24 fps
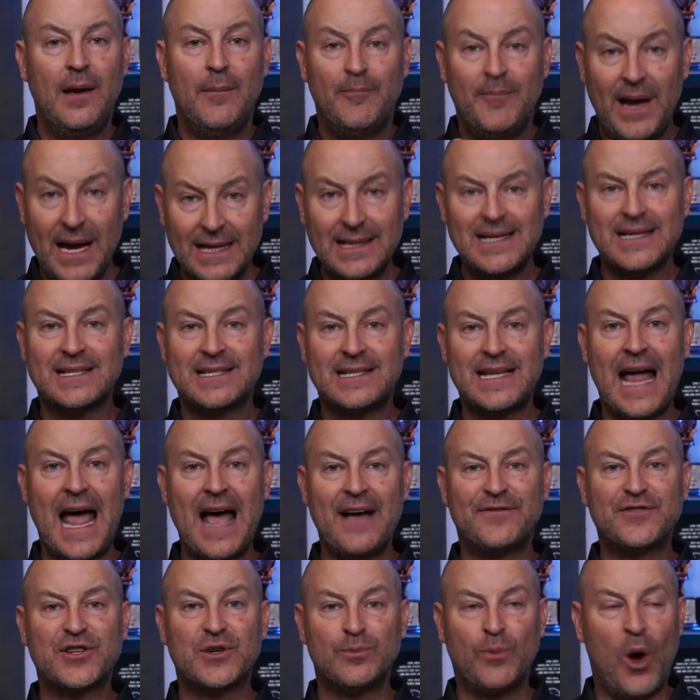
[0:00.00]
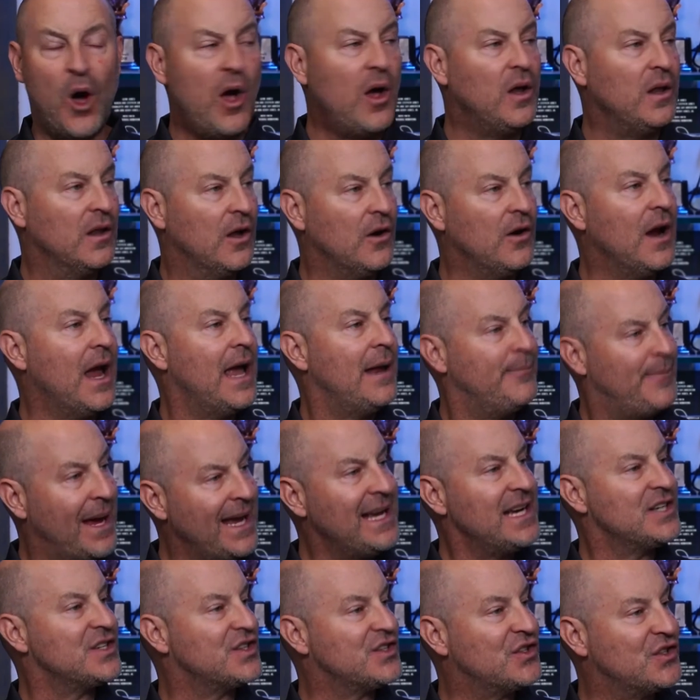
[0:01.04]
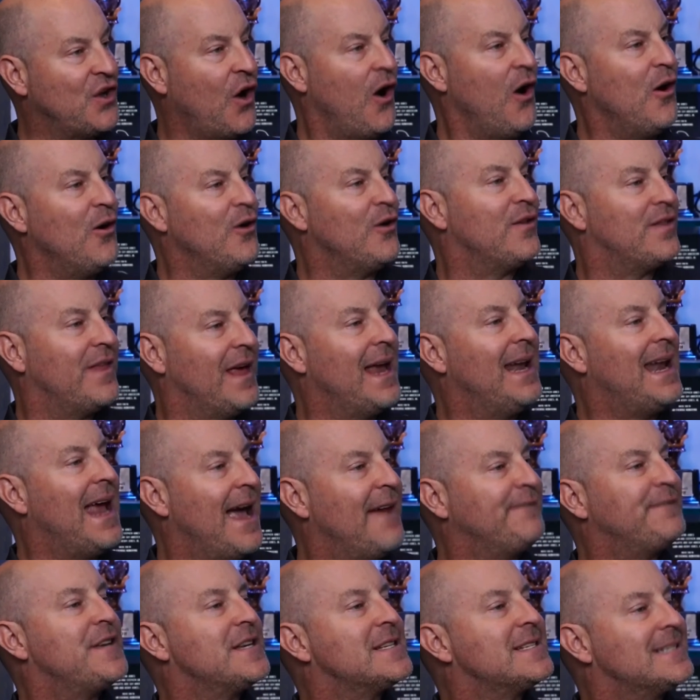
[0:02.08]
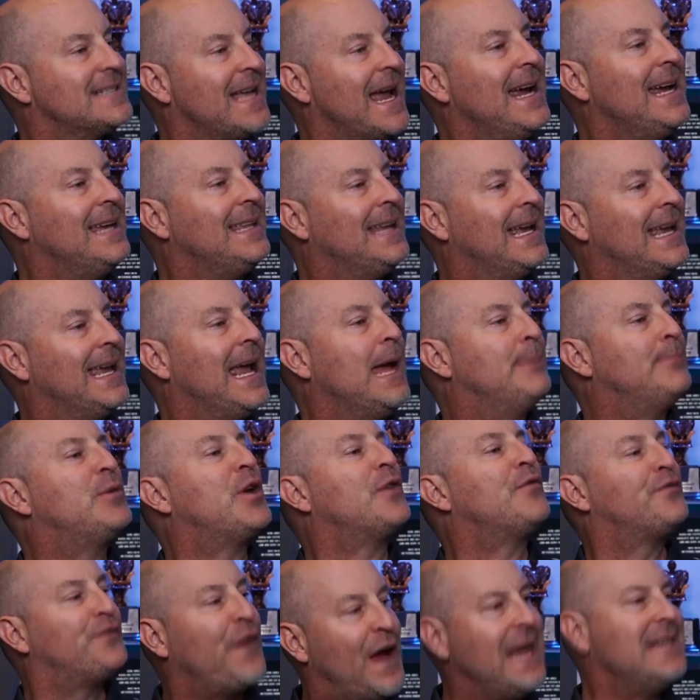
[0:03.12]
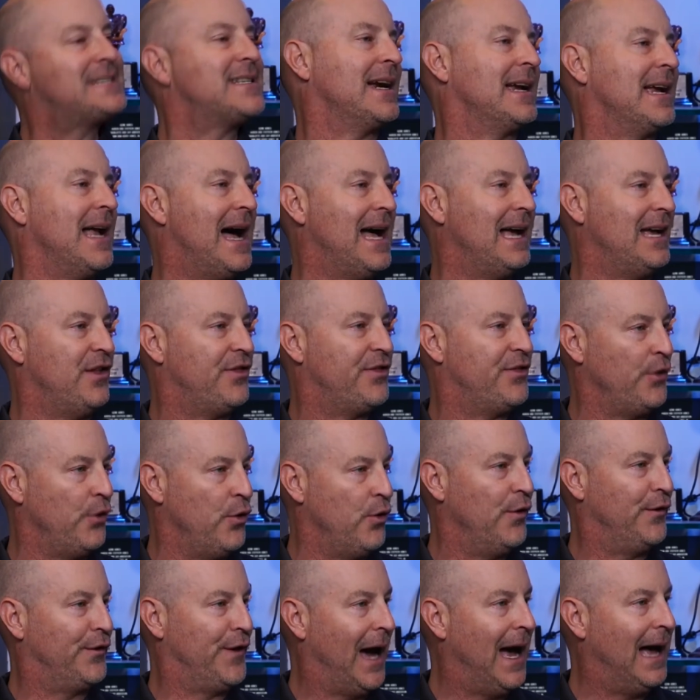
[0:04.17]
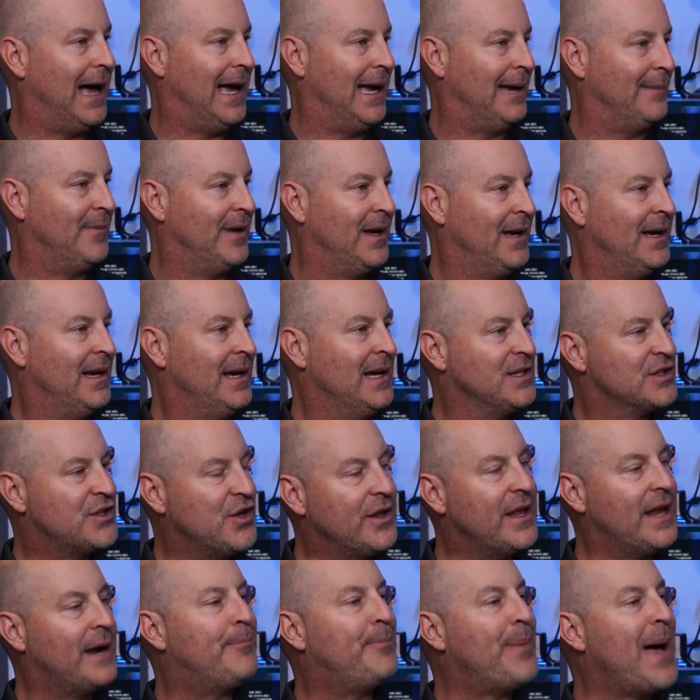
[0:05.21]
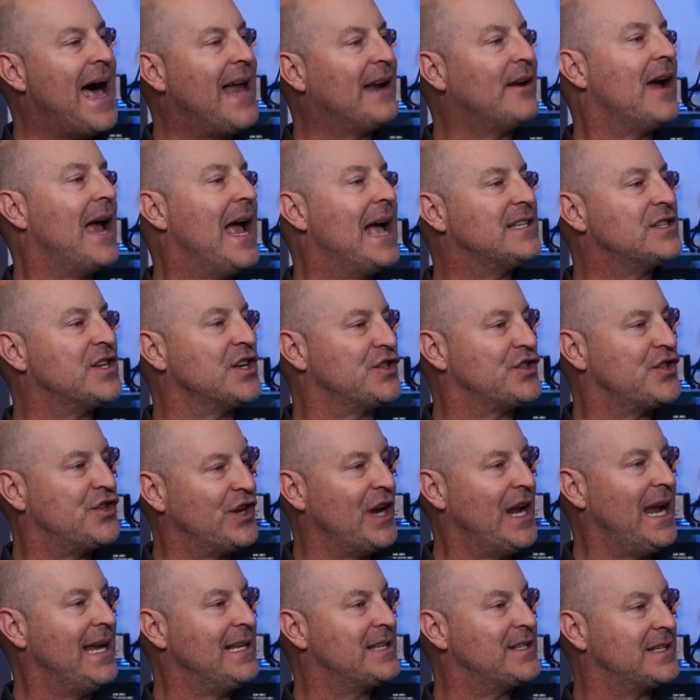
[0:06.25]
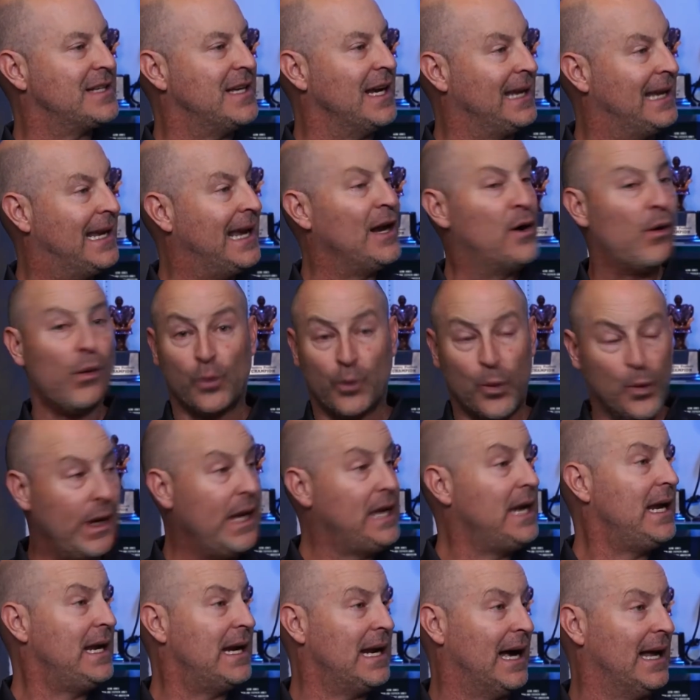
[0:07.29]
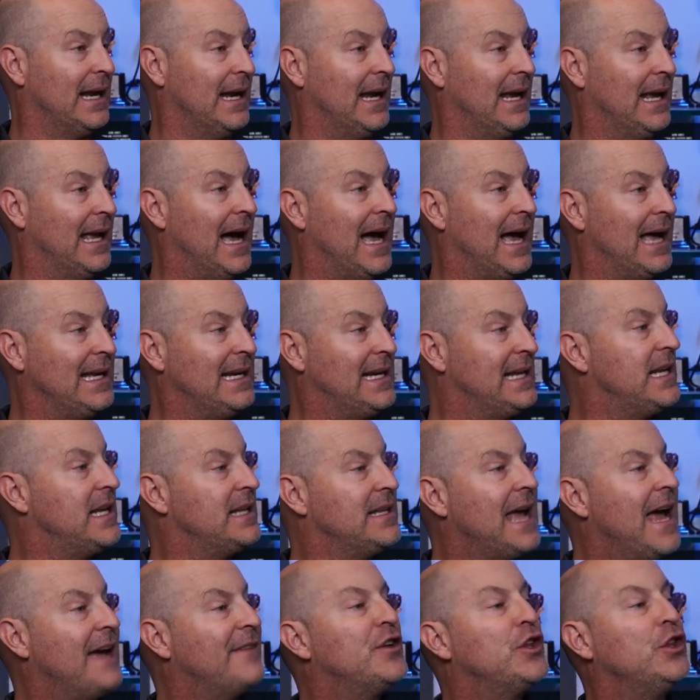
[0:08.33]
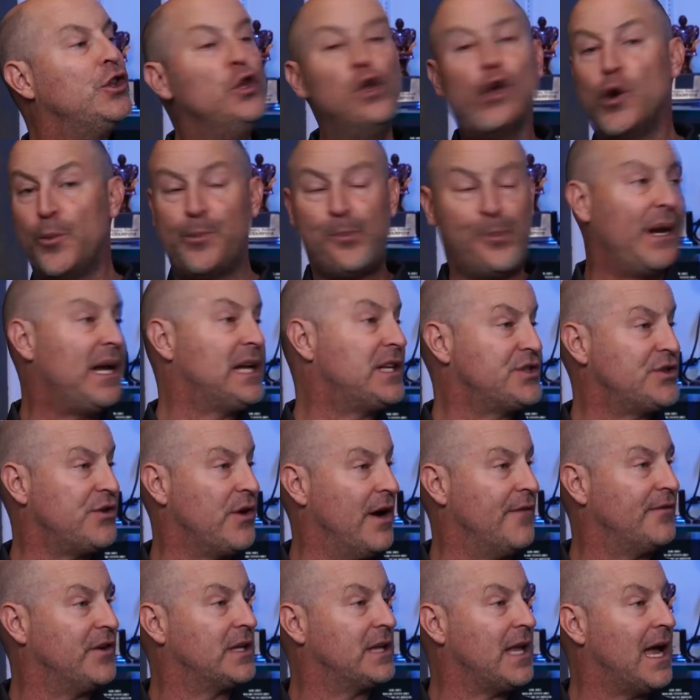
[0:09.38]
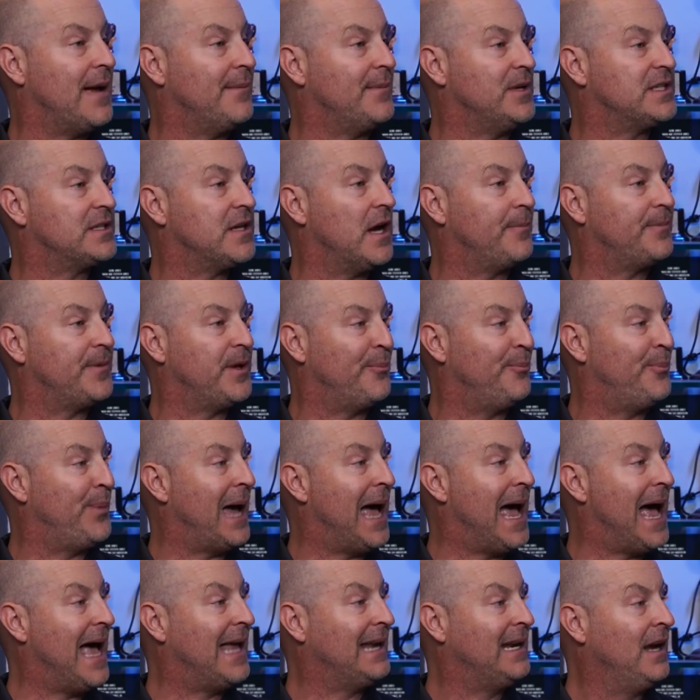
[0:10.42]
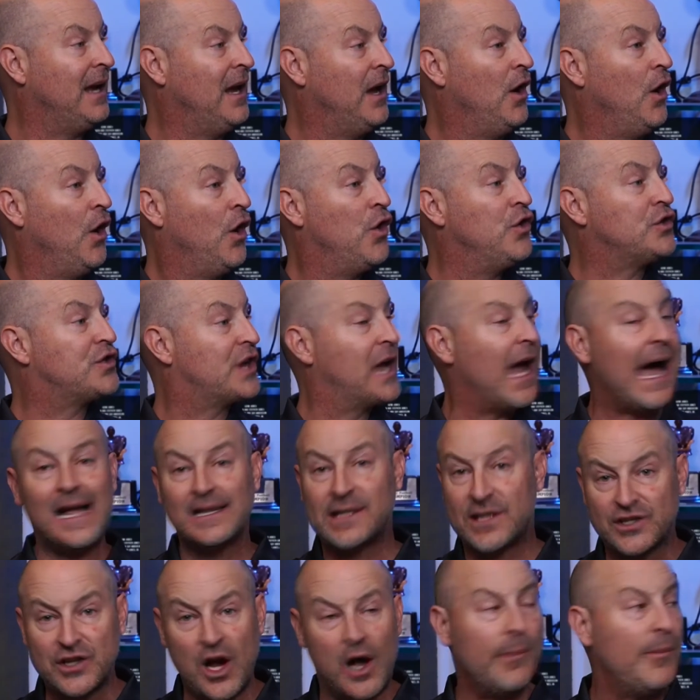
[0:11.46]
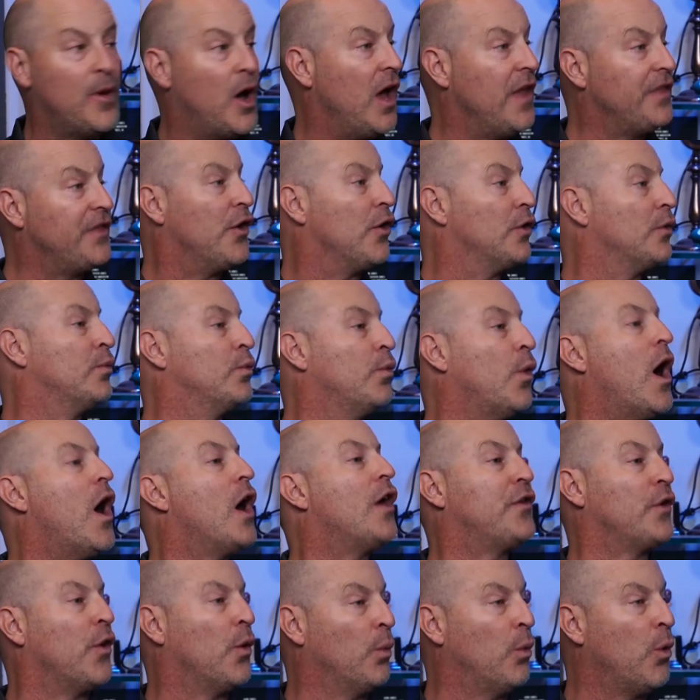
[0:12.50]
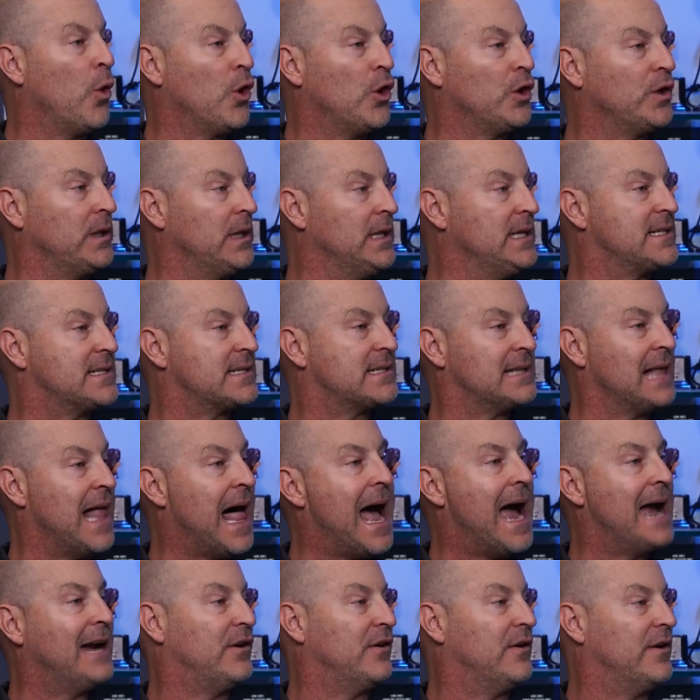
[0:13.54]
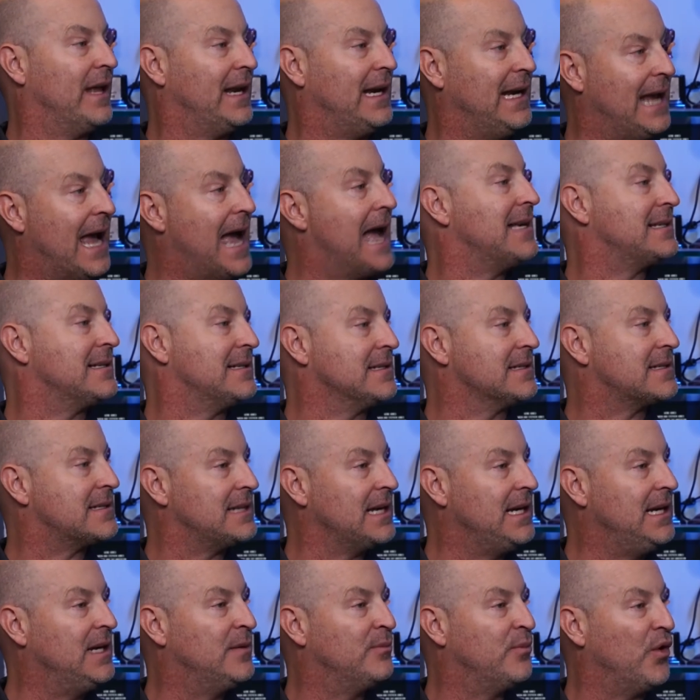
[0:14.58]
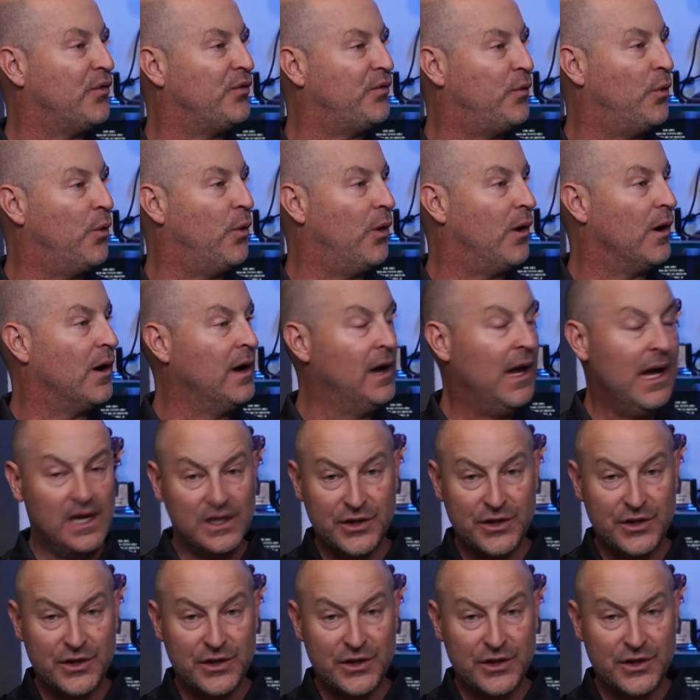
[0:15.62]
Make the staff smaller and make a starter then have to stay in the game to face a guy a third time so that a batter has a chance to get a read on a guy and he doesn't have a new pitcher every time he's up to bat who's got some otherworldly slider that he hasn't seen before.